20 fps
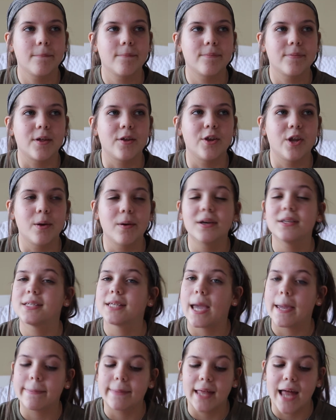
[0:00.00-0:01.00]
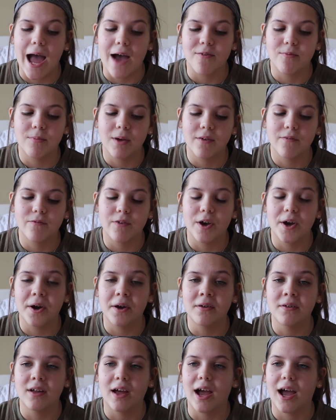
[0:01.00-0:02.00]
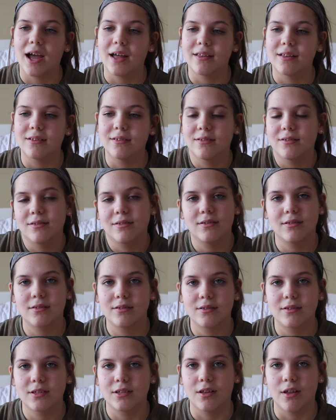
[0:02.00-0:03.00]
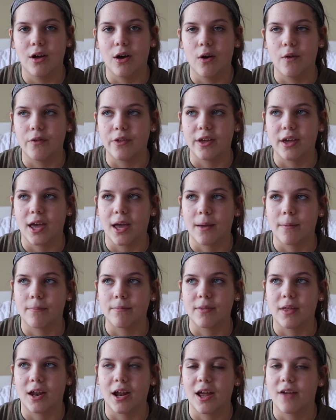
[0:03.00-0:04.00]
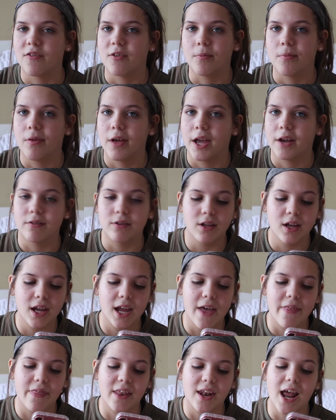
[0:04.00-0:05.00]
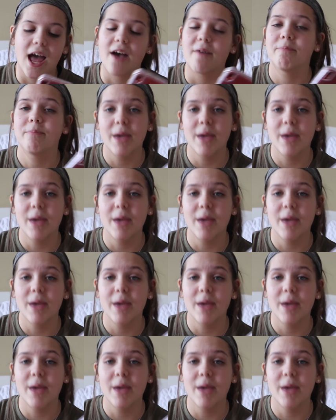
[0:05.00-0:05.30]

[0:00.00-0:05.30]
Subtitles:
the newest game that I have on my phone. It's the only game that I ever play, really. And then I have